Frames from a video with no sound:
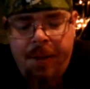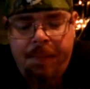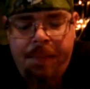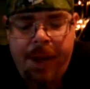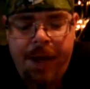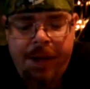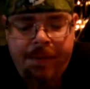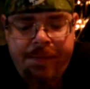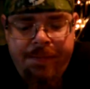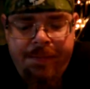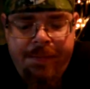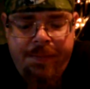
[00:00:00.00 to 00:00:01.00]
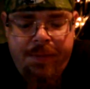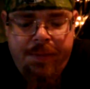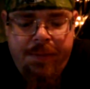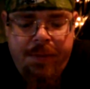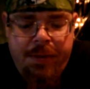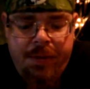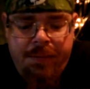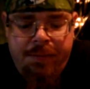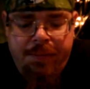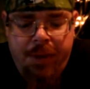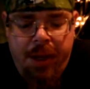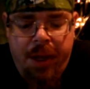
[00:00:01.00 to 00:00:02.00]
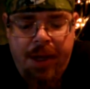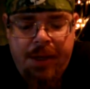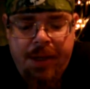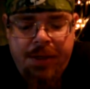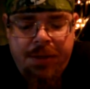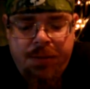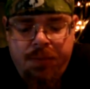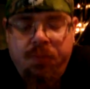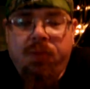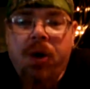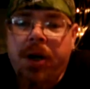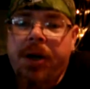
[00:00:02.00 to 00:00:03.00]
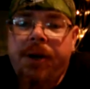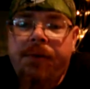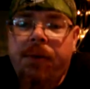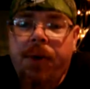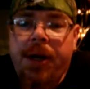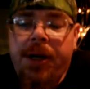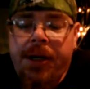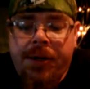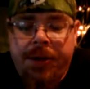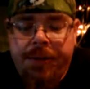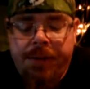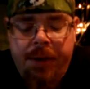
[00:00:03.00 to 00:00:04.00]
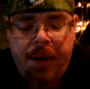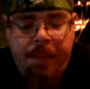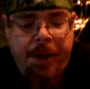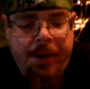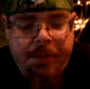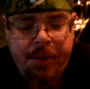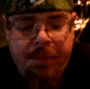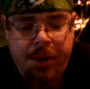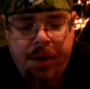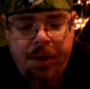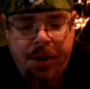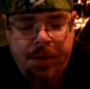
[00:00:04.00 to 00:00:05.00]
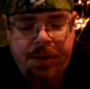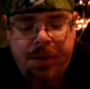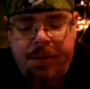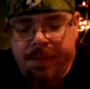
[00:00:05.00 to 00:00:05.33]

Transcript: But it does work good for what it is. I mean, to be honest.